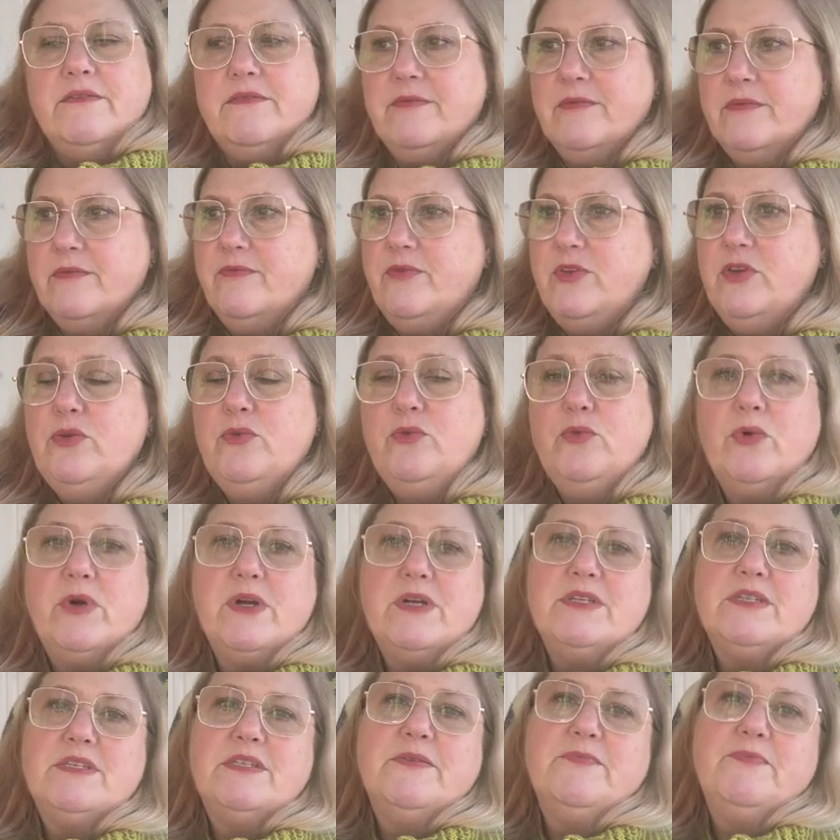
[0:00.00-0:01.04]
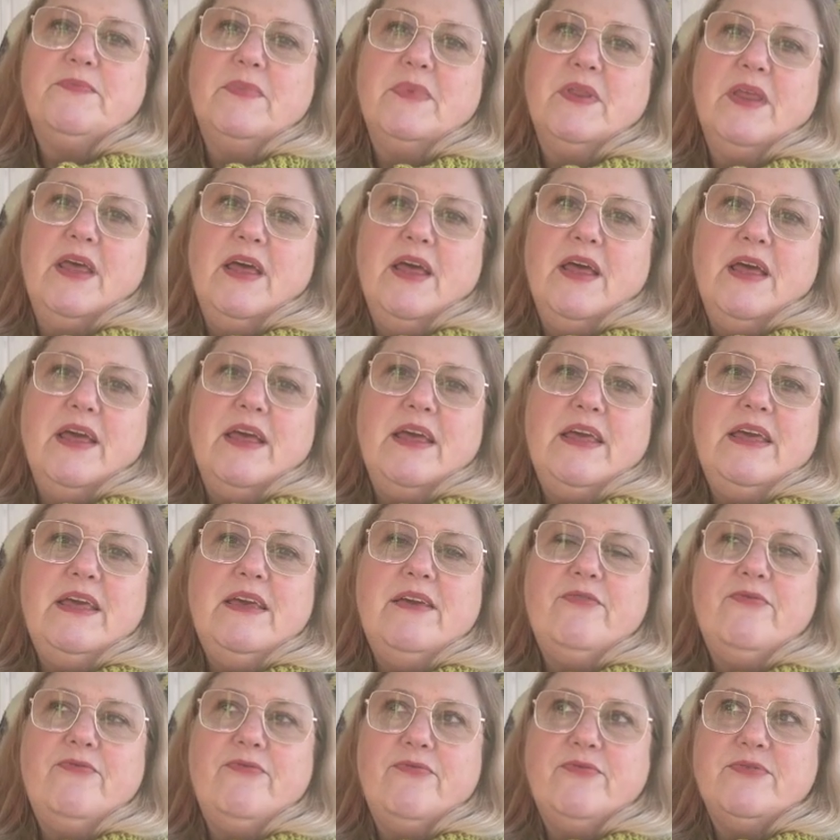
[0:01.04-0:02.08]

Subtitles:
viewers if